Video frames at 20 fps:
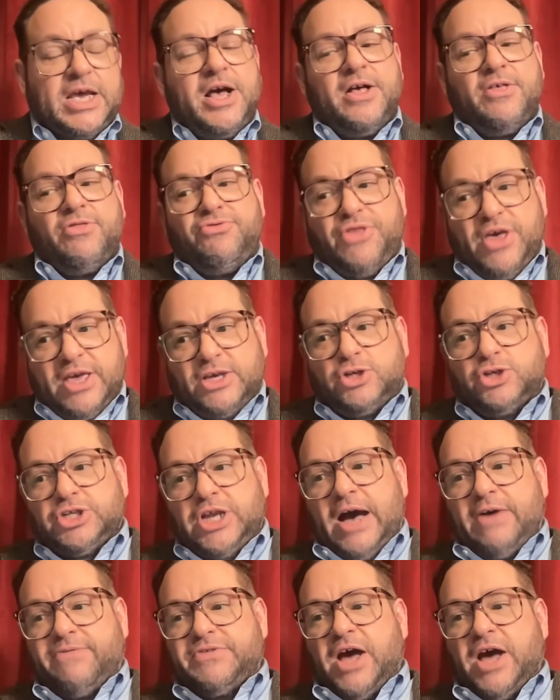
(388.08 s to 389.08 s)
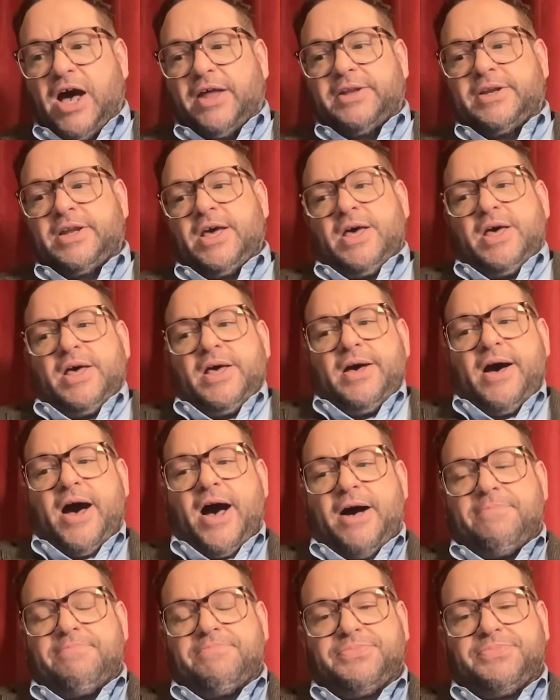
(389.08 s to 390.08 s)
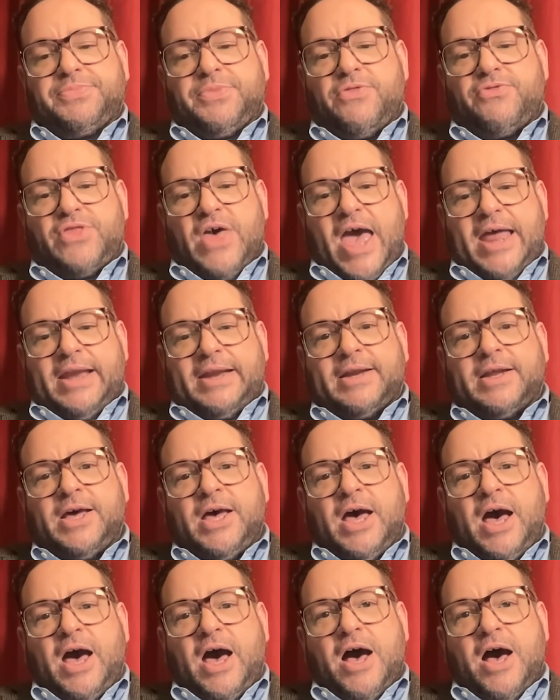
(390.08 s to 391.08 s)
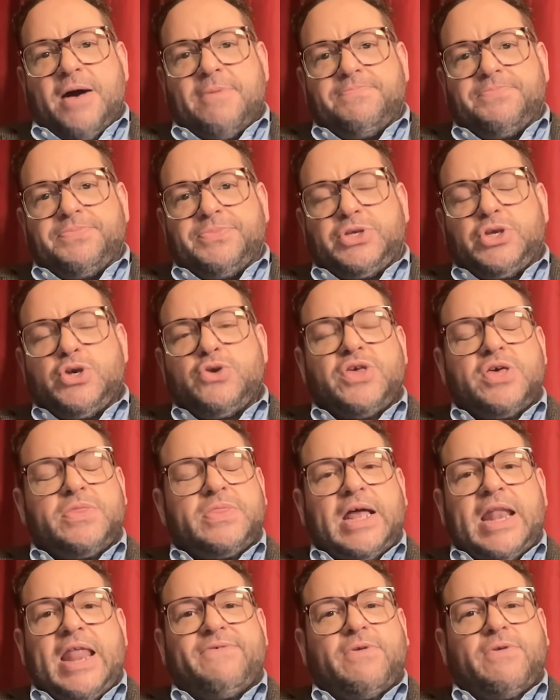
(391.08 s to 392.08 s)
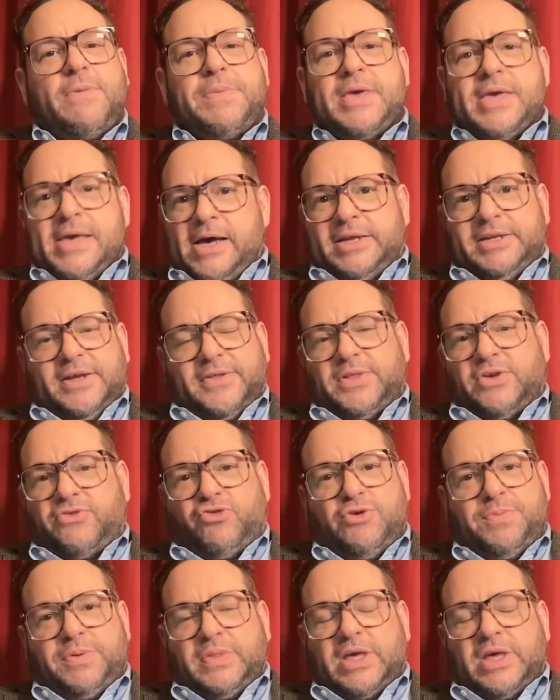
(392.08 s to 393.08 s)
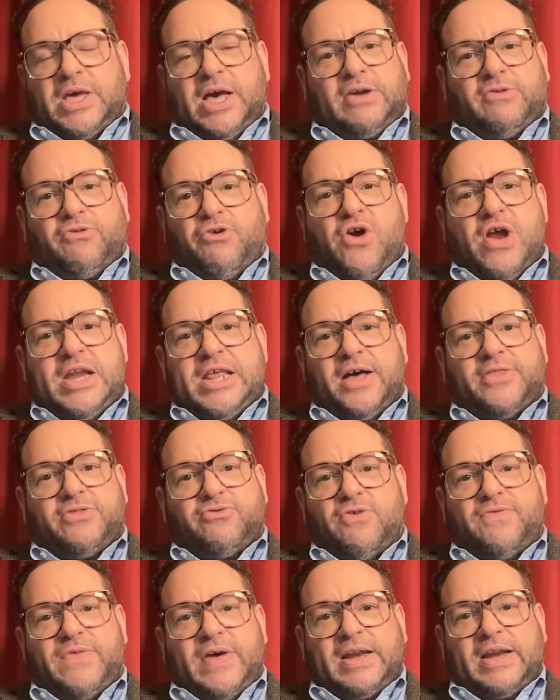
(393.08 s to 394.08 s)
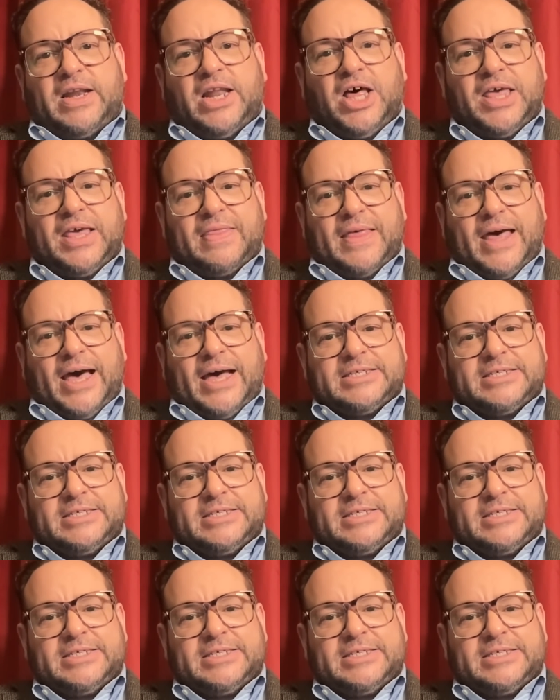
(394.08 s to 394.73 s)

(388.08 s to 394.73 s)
They could have done then. Do you think there'll ever be another Trooping the Colour or any other event like that?